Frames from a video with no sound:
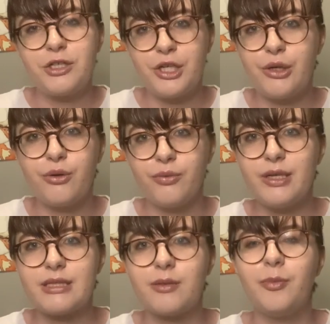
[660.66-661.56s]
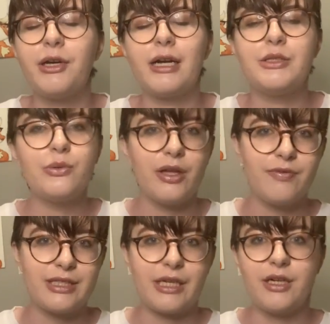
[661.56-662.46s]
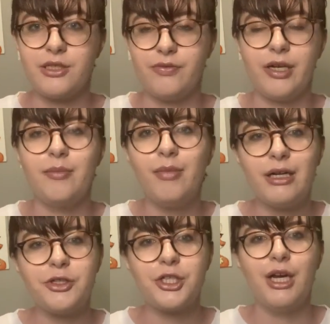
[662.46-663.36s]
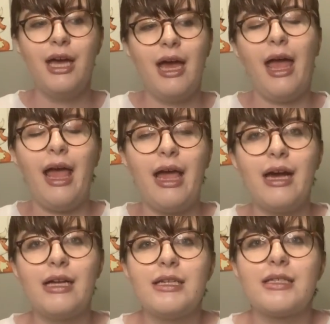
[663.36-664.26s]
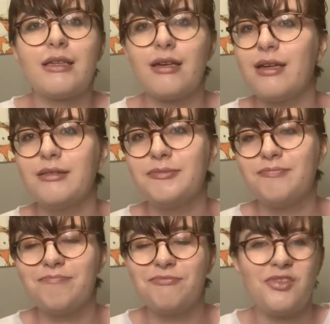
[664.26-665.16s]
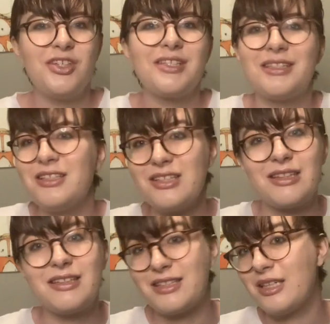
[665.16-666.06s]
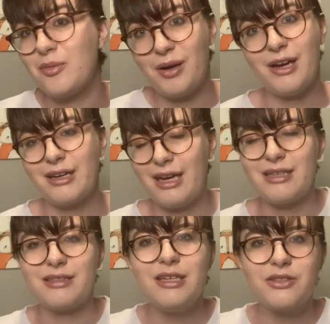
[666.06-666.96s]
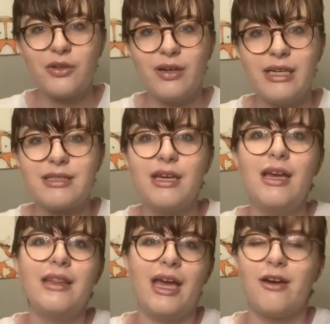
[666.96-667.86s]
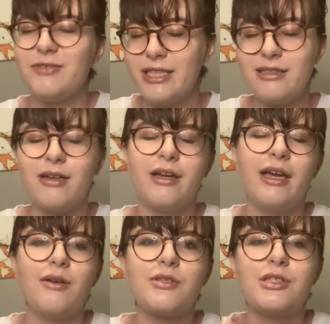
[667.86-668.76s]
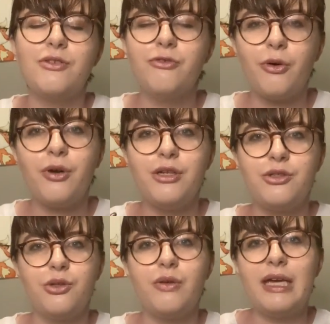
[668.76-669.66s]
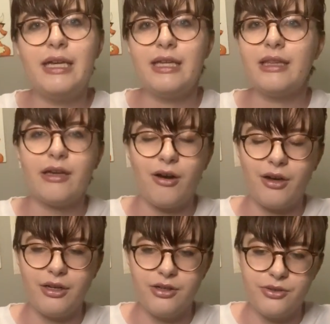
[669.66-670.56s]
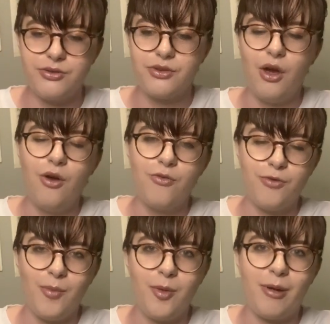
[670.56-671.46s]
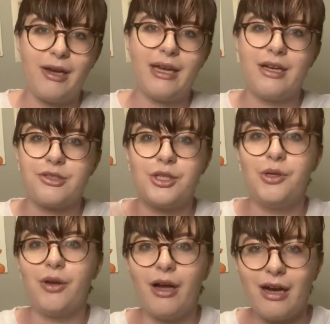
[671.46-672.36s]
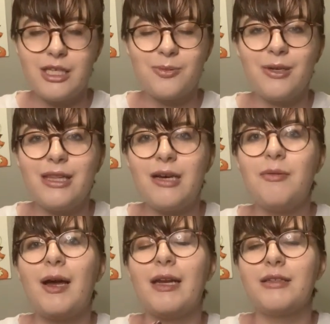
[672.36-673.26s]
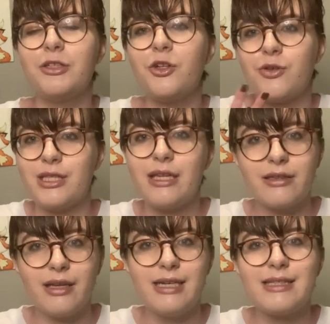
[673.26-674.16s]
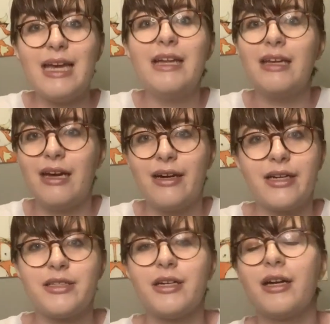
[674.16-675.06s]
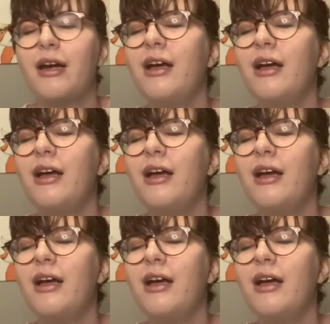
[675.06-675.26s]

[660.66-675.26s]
at your own risk, but I do love this character very much. And just just listen to the podcast. It's great. They have TikTok accounts devoted to getting the audios from the podcast so you can cosplay them and, you know, say the lines in character.